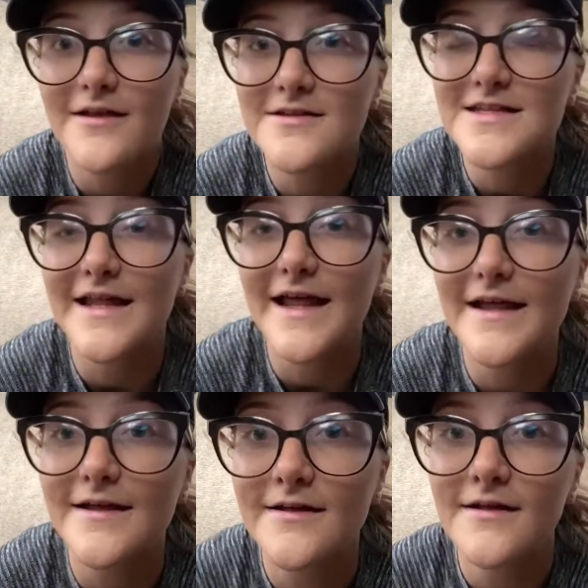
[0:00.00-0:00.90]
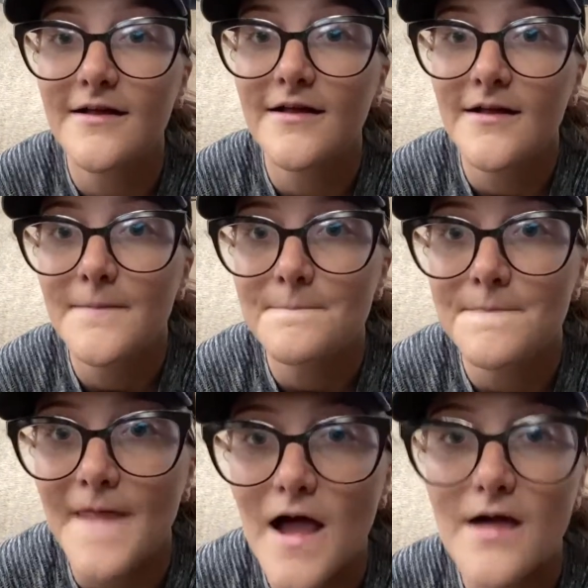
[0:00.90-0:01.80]
today.
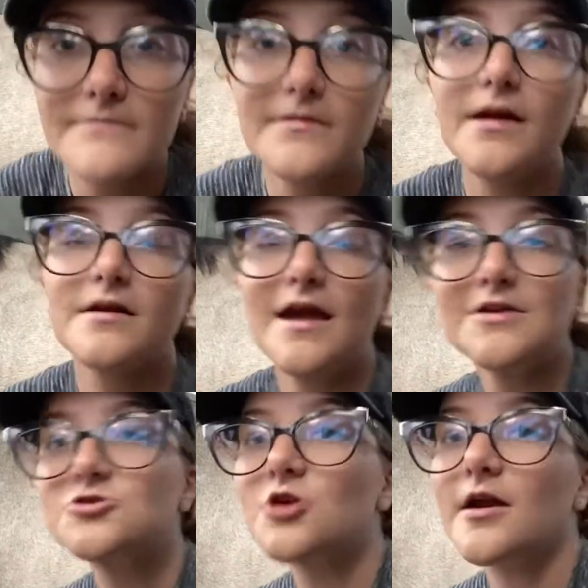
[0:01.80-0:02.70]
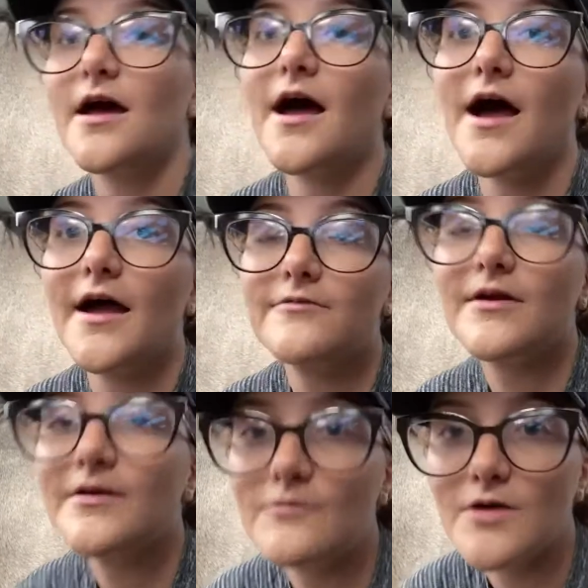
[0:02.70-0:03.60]
Um, Adriana, I
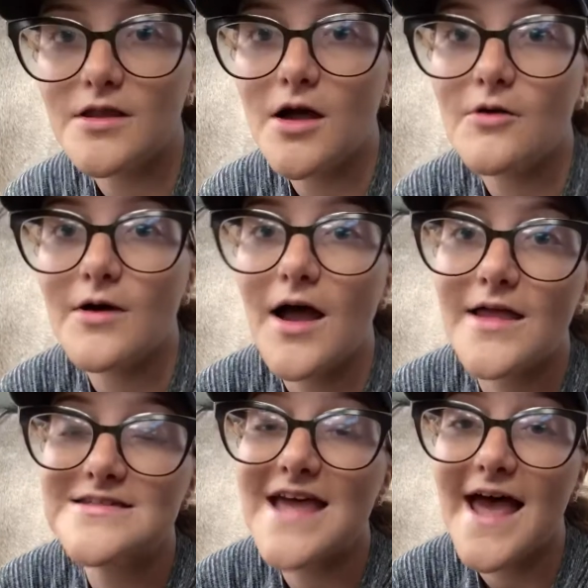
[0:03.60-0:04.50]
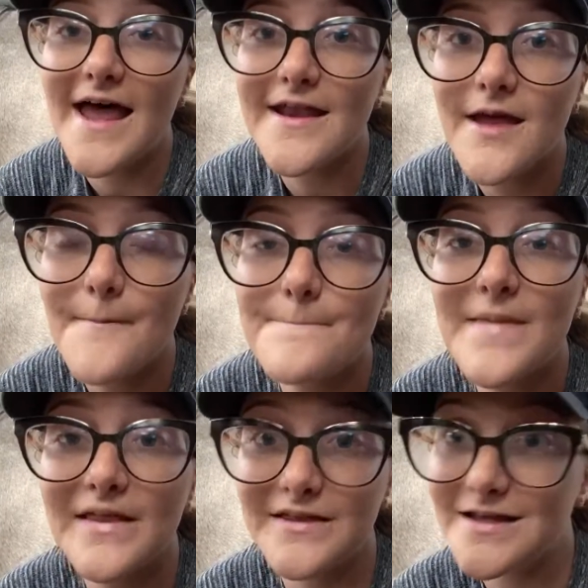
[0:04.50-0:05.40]
rate Willow a ten
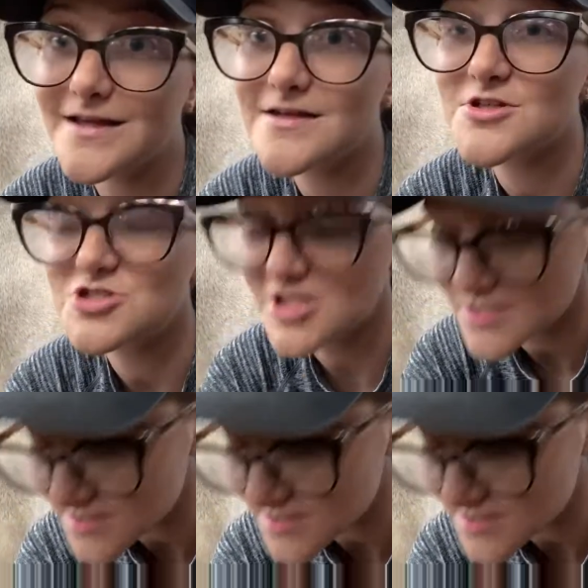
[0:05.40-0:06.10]
million. She is